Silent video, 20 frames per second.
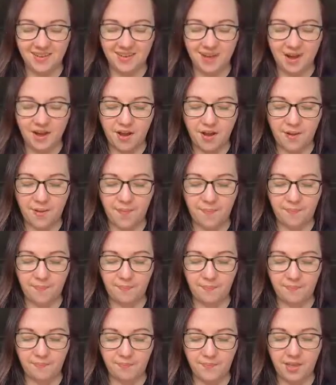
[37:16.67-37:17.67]
I
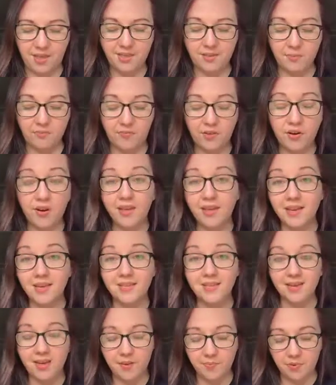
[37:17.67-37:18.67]
had some fairy
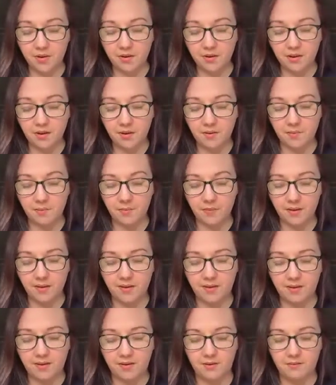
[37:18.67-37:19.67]
lights that I put up,
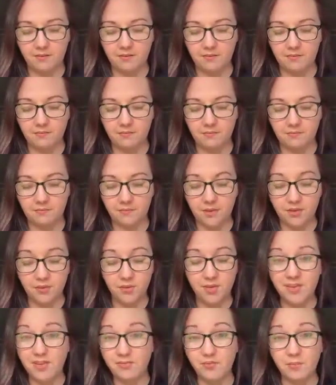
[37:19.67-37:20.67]
and that's
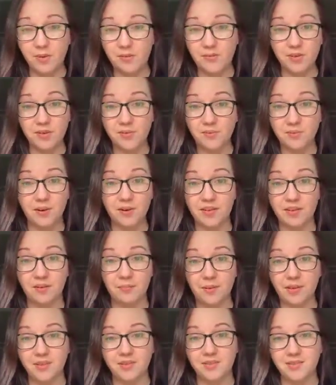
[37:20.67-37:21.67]
what I did for my first market
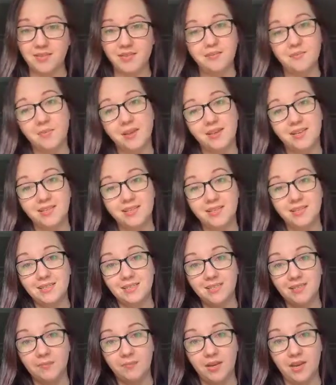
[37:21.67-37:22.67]
because it didn't make
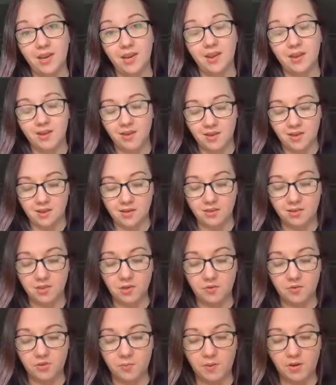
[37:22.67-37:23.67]
sense to me to
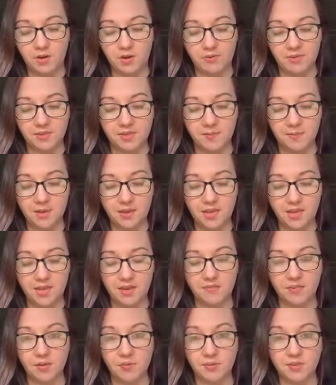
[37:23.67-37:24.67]
go spend all this money
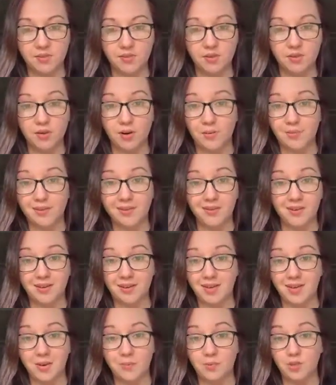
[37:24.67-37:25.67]
if I wasn't sure I was going
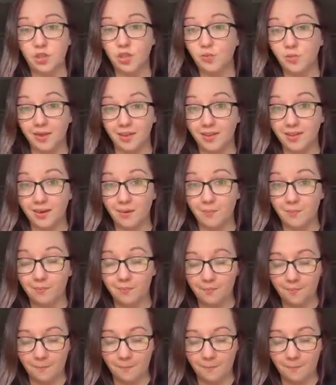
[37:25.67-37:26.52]
to keep doing them.